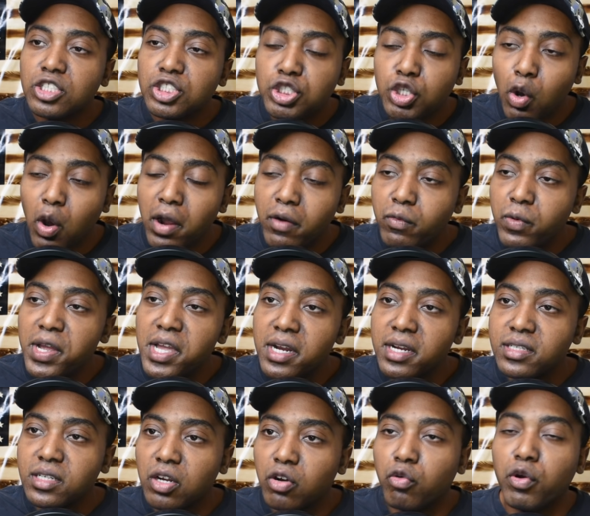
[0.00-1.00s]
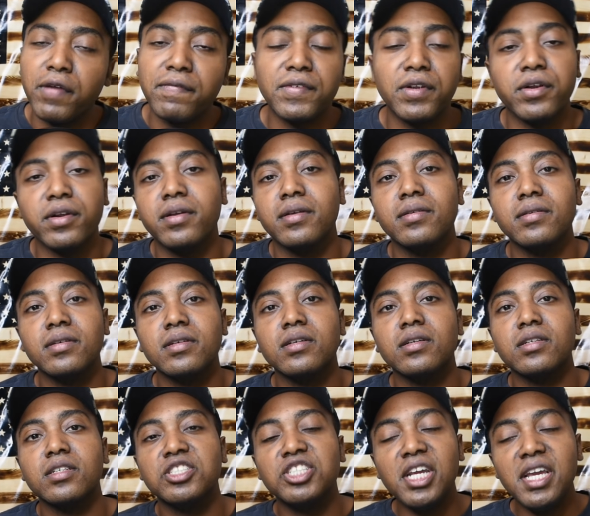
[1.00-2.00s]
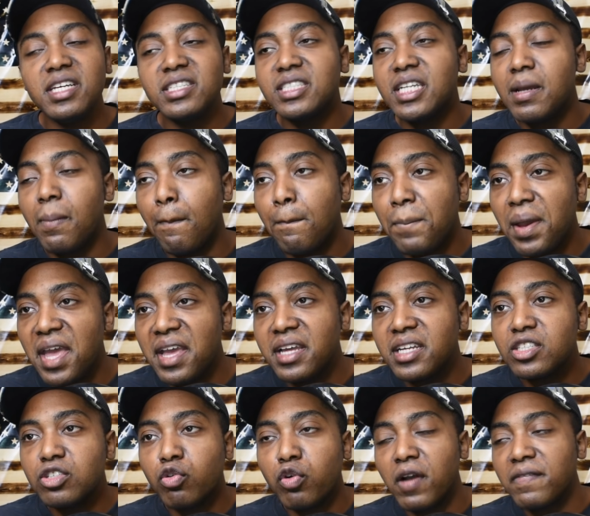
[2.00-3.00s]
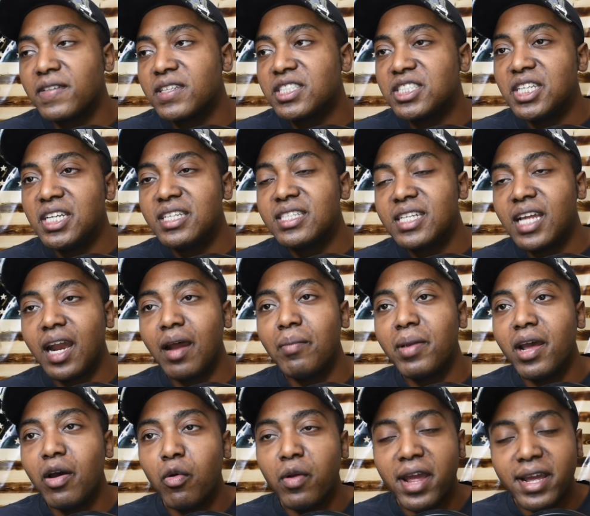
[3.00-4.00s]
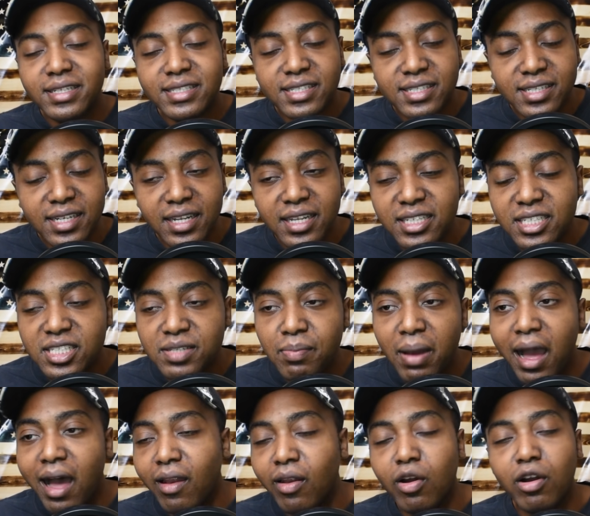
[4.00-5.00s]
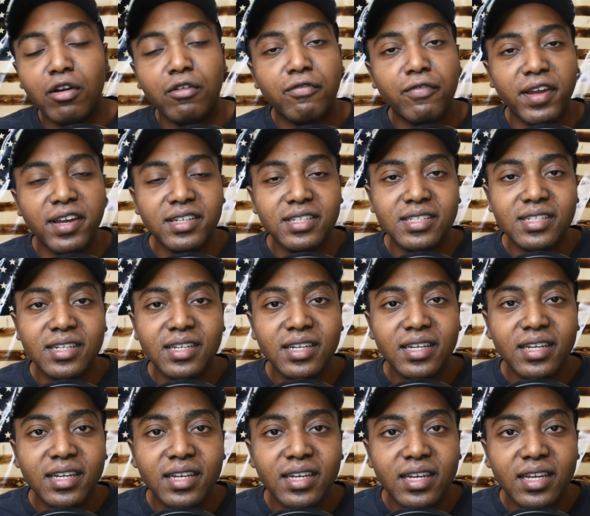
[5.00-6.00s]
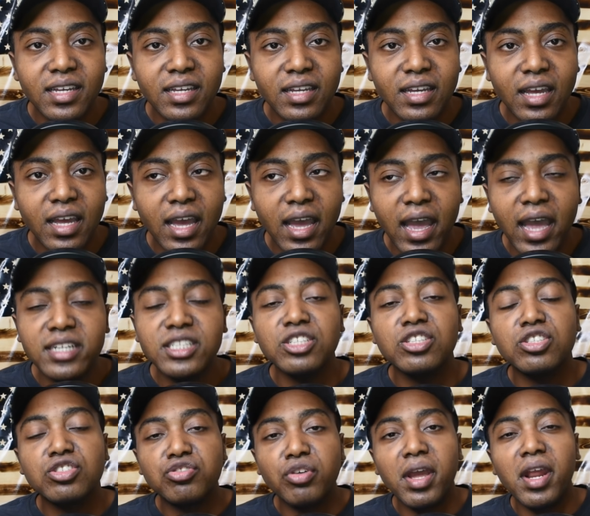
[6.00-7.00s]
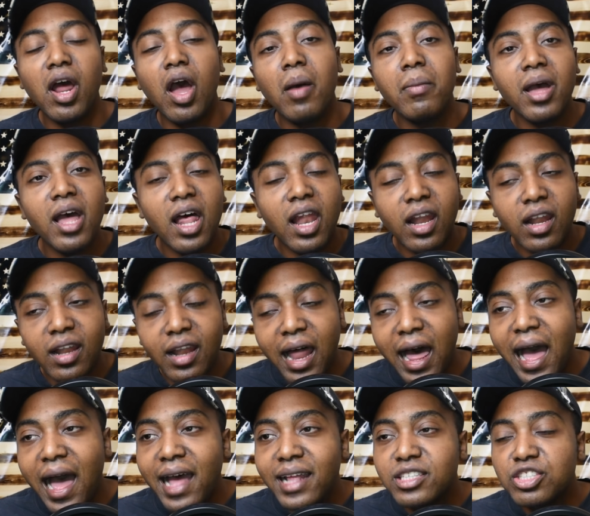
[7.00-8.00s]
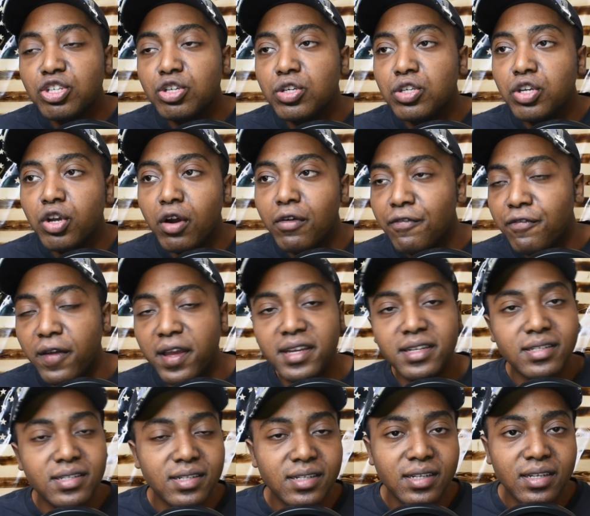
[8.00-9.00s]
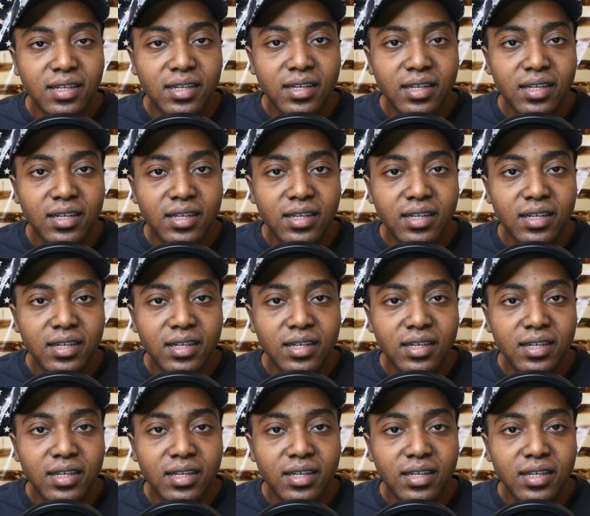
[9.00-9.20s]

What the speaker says: Joy Reid is a grifter. She is the biggest grifter. She sat up there with that silly smile on her face and just straight up lied to your face